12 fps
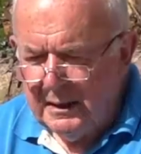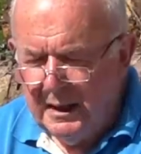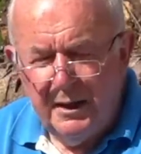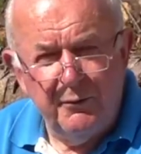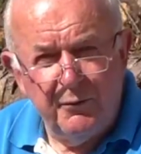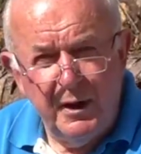
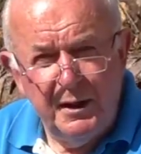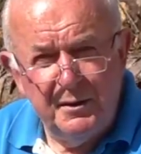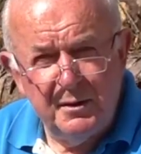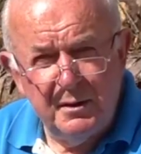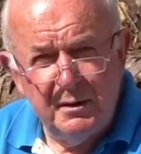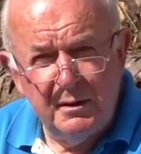I have
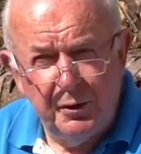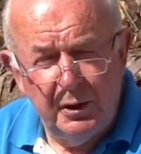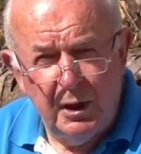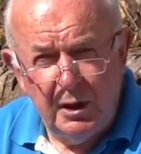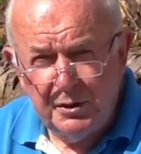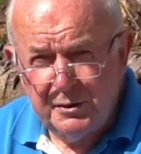read The
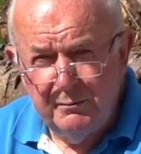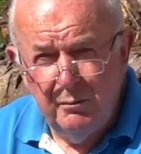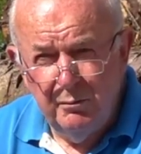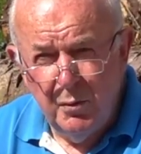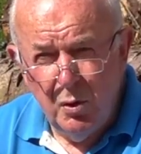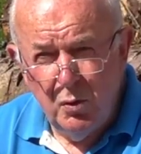Last
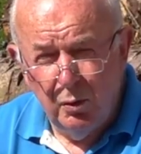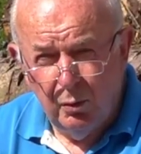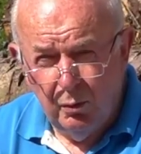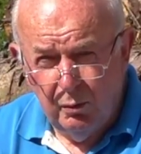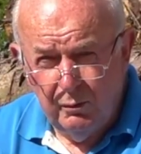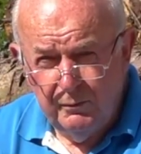Mughal*,
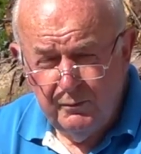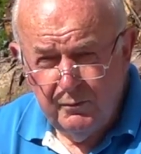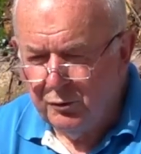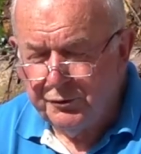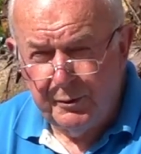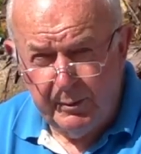
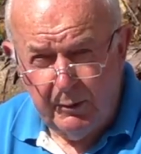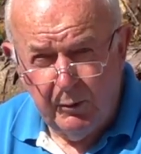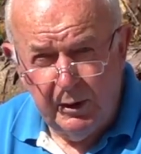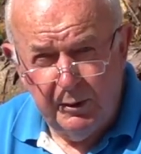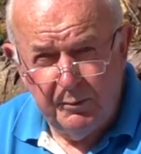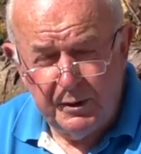also by
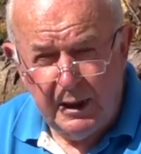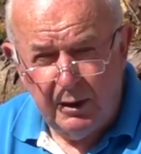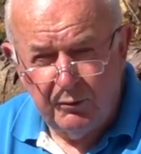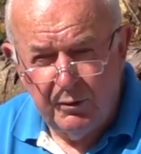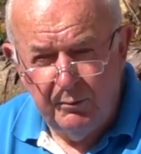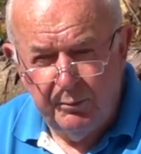William
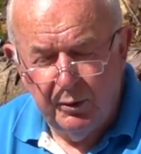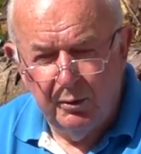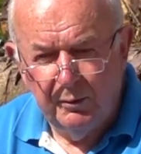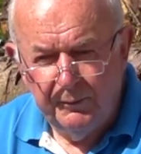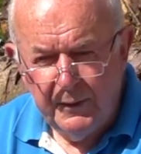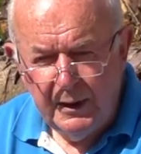
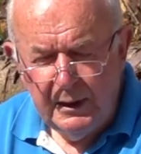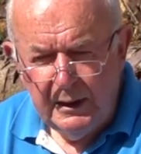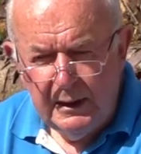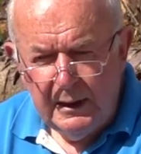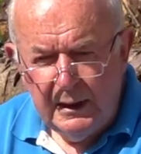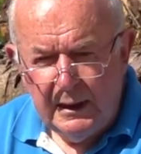Dalrymple,
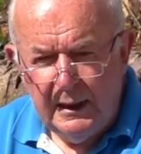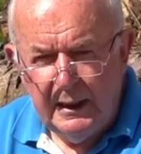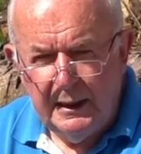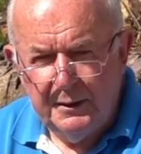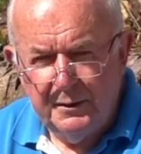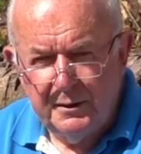
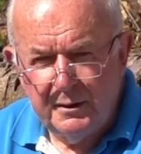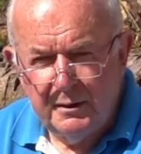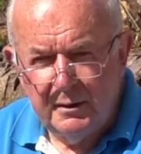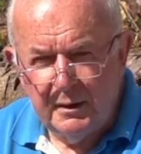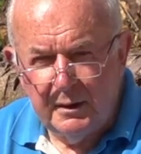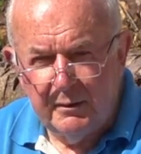and
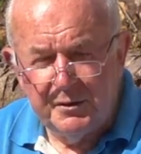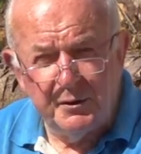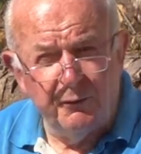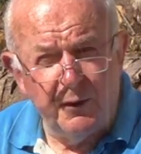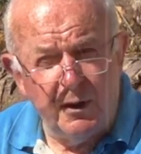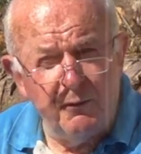is
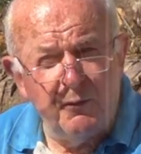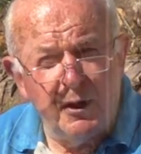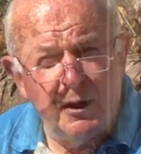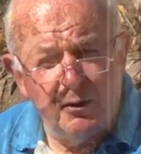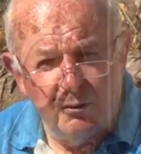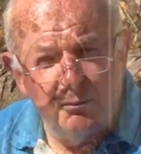a very,
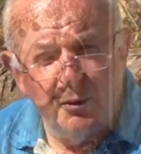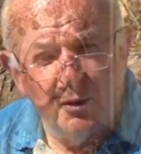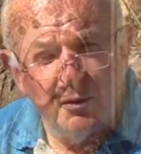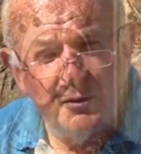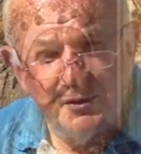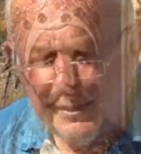very good
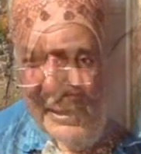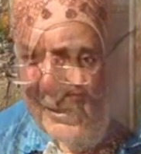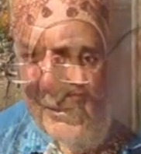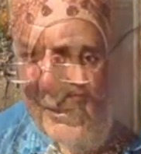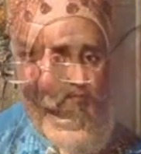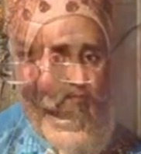book,
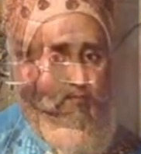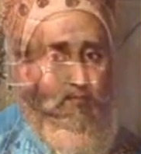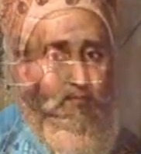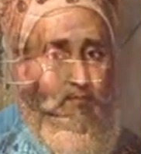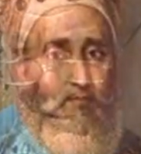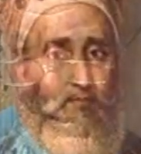so I
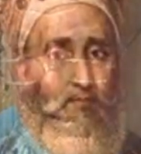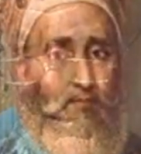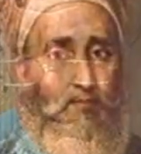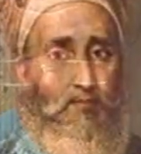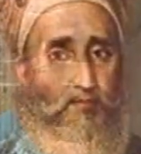thought this will